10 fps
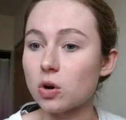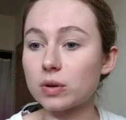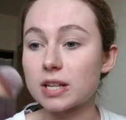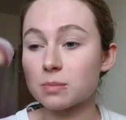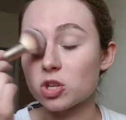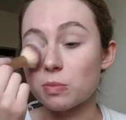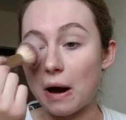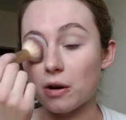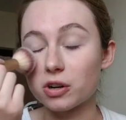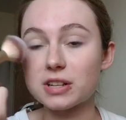don't need as much
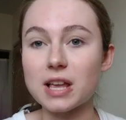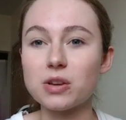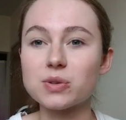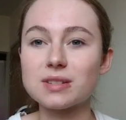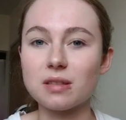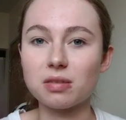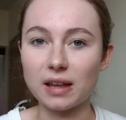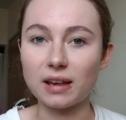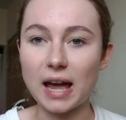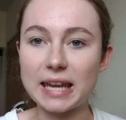powder as I used to
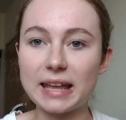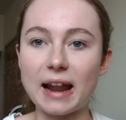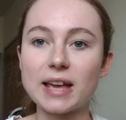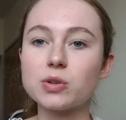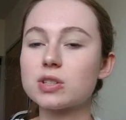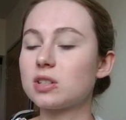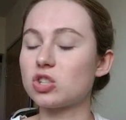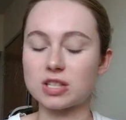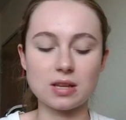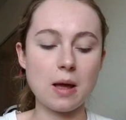think I did. I used to
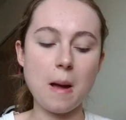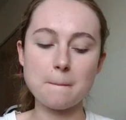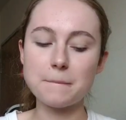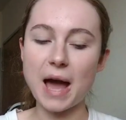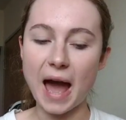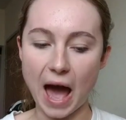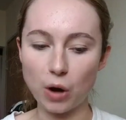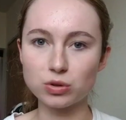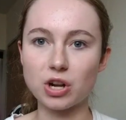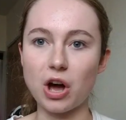just
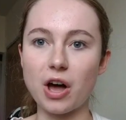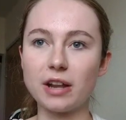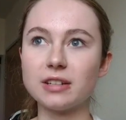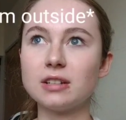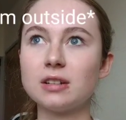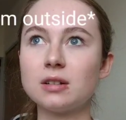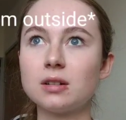pound it on.